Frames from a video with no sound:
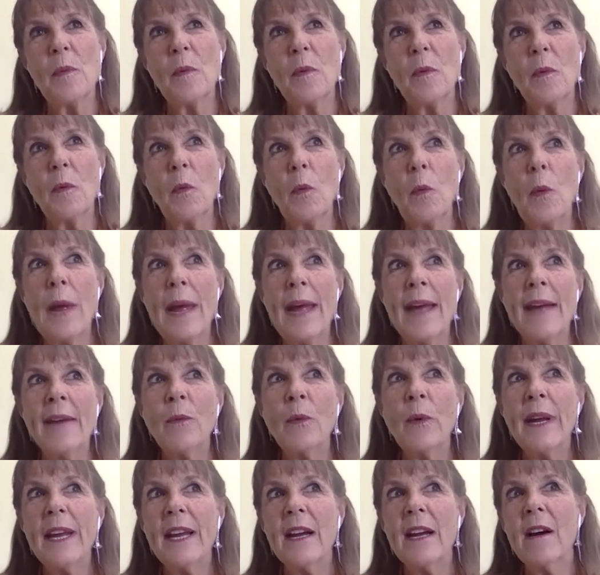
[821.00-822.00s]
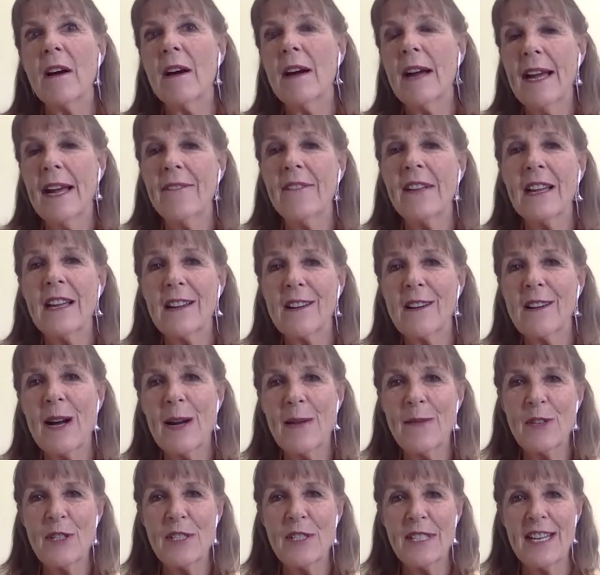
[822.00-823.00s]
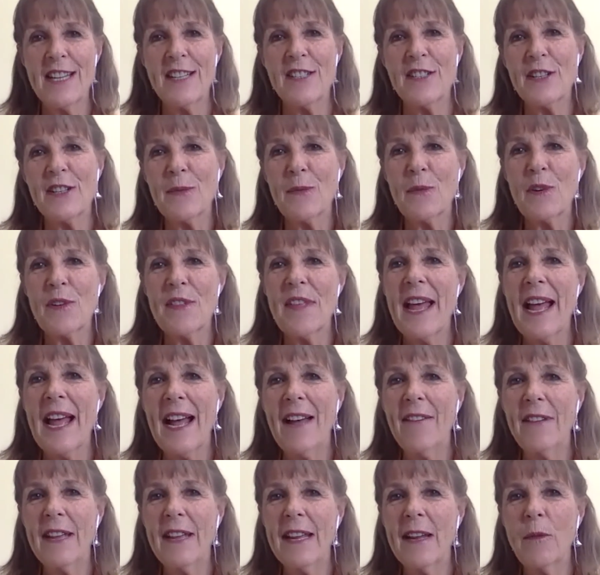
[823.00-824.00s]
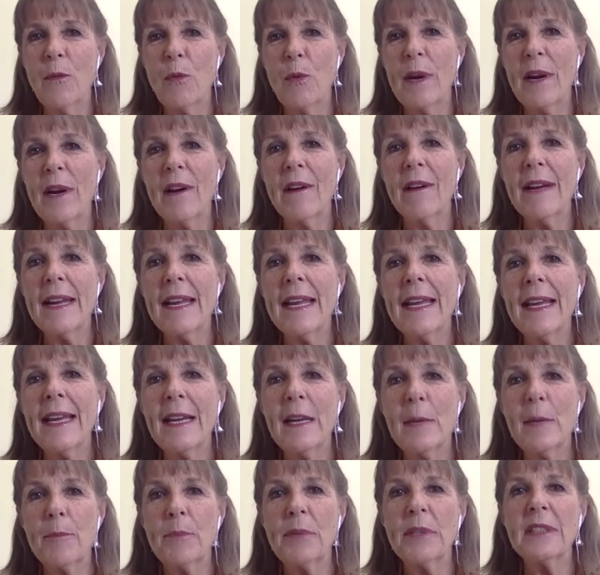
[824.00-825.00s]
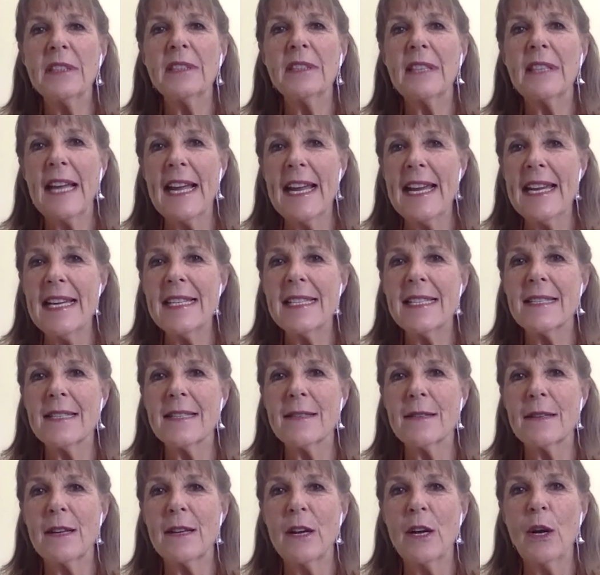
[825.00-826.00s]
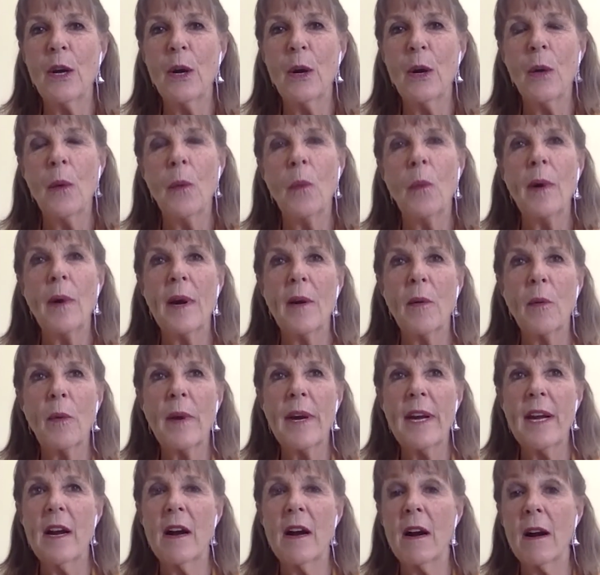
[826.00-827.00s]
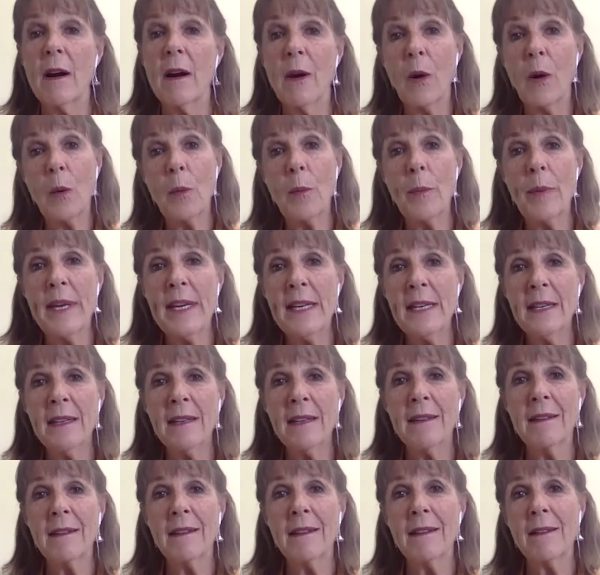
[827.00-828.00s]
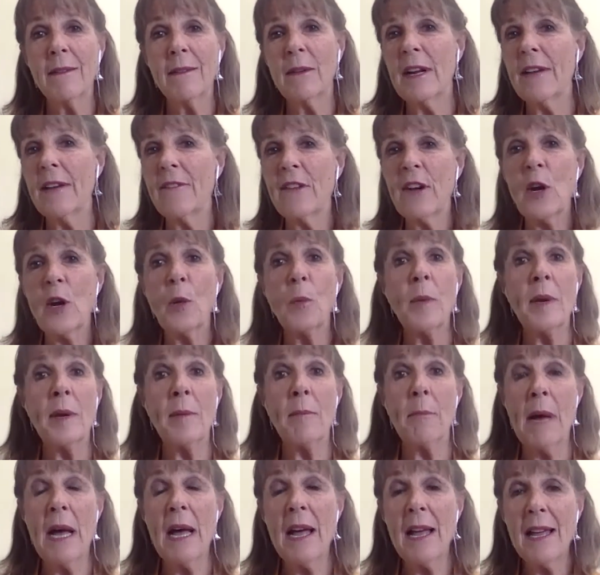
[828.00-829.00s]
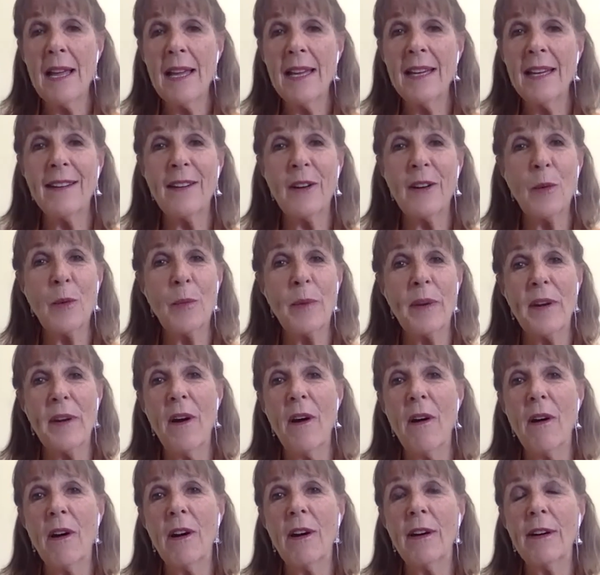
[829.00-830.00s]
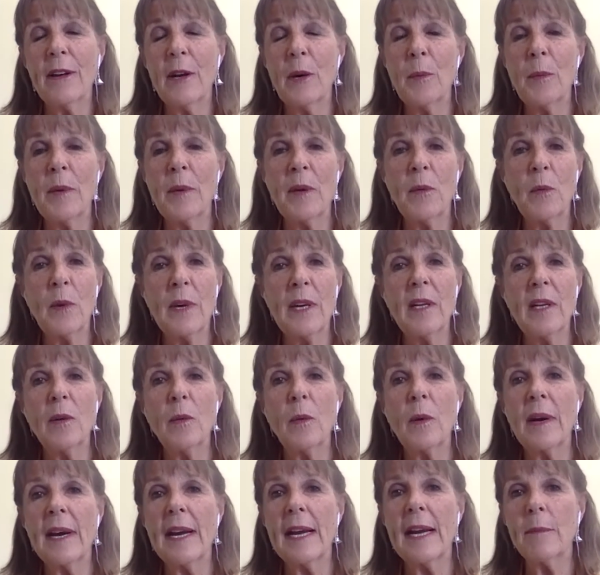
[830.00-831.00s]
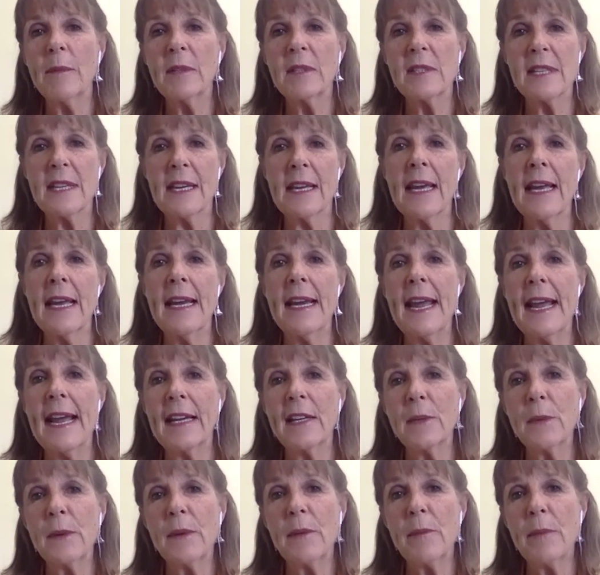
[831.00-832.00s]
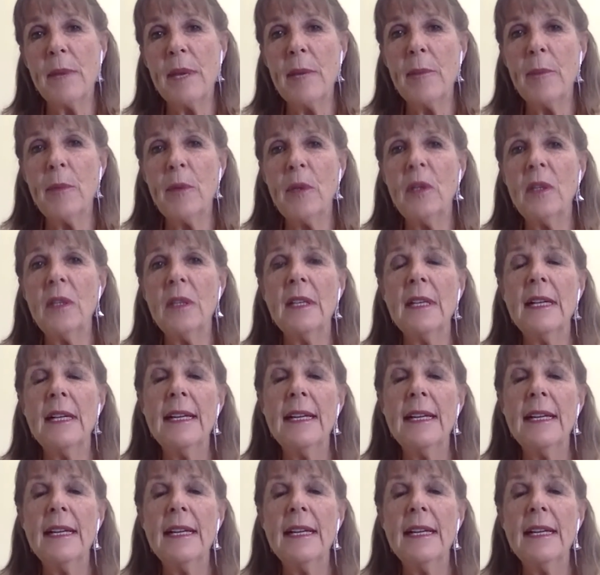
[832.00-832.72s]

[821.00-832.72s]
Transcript: when we are having a conversation worth having, we're in a place where we are open. We have an open mind, open heart, open will. We're able to connect with people.